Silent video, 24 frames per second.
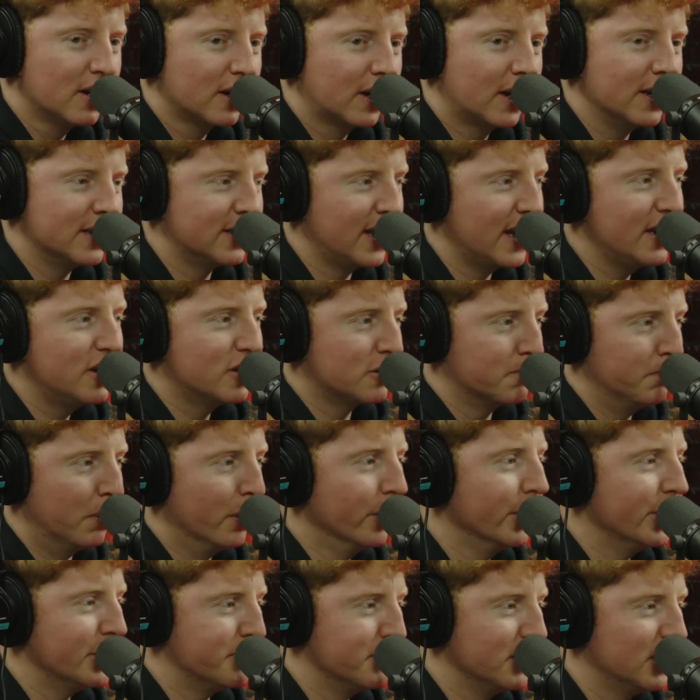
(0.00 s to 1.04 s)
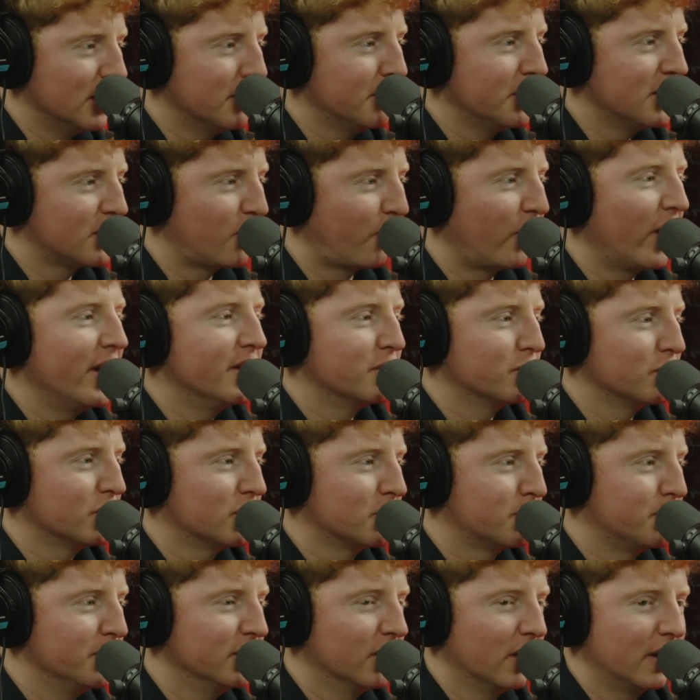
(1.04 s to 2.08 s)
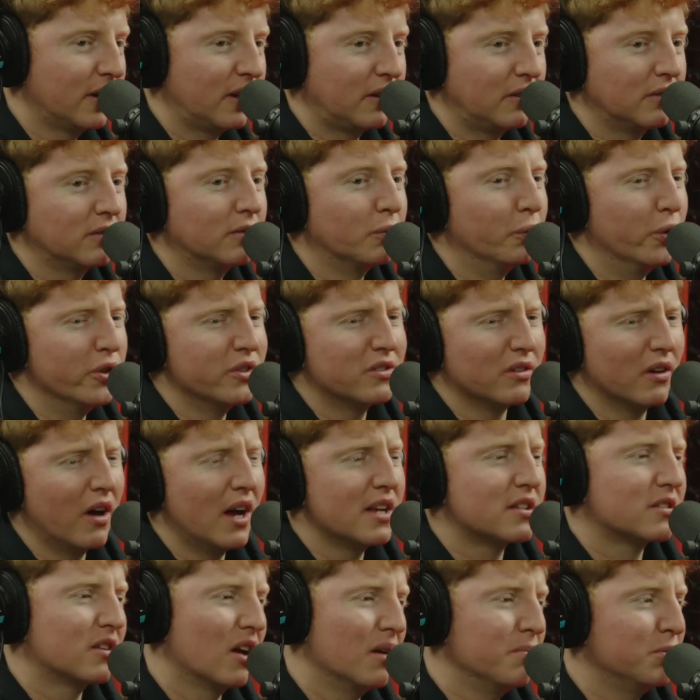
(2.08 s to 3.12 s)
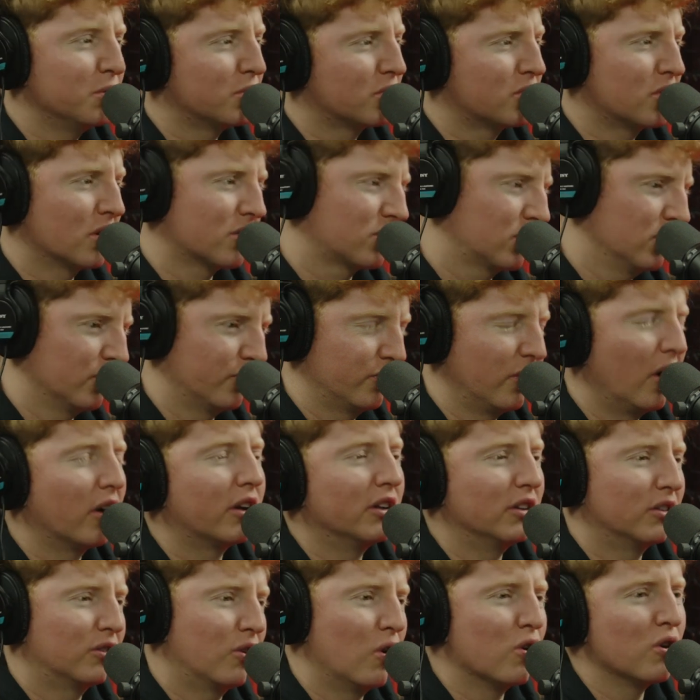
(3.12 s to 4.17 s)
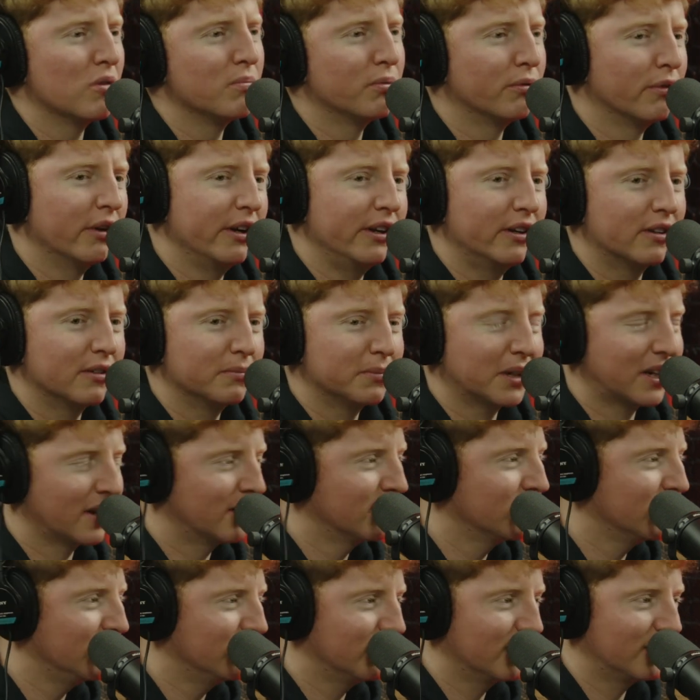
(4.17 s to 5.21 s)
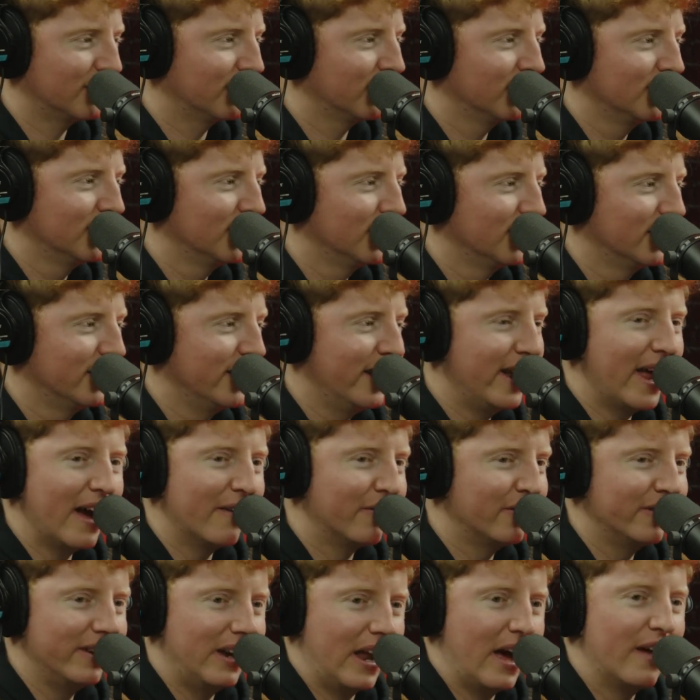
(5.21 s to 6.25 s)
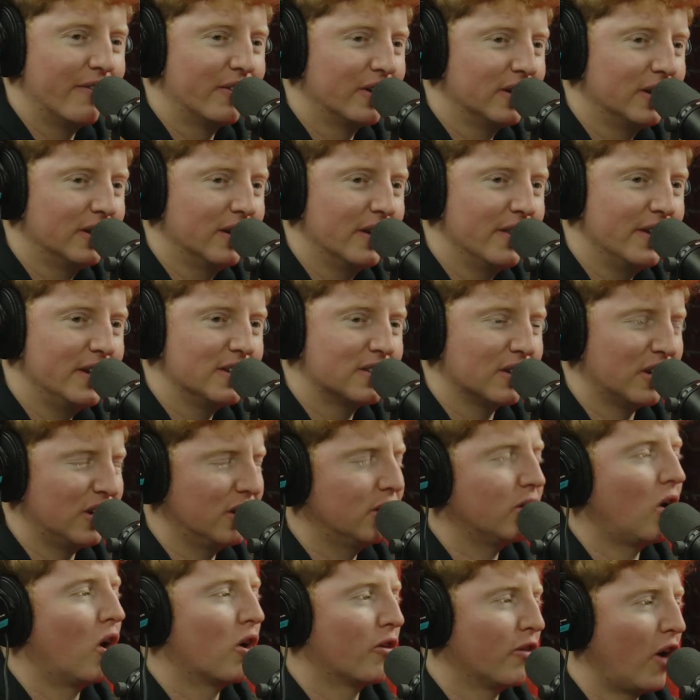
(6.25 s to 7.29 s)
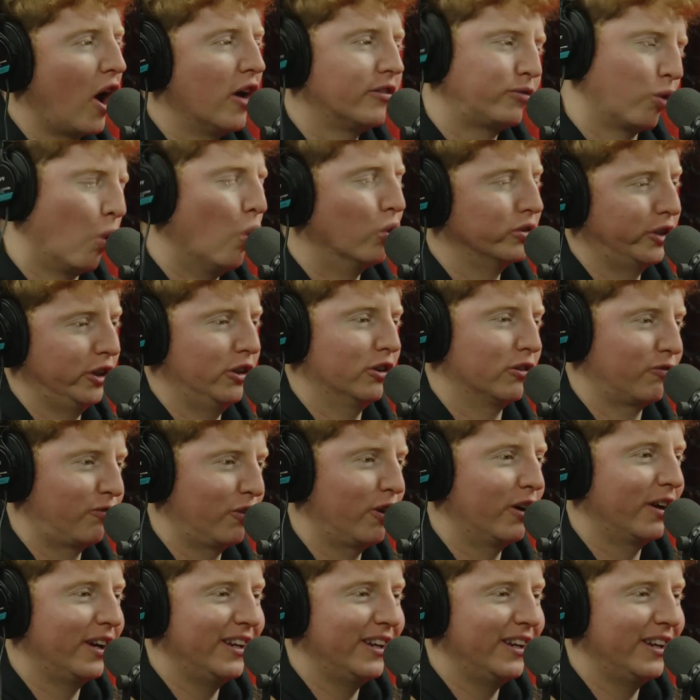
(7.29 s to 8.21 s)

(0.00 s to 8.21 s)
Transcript: Because they just bullies me. Him and his friends will just be like, "When's the last time you checked the fucking carburetor?" I'm like, "I don't even." Never. And then he's like, "Yeah, I told you to fuck."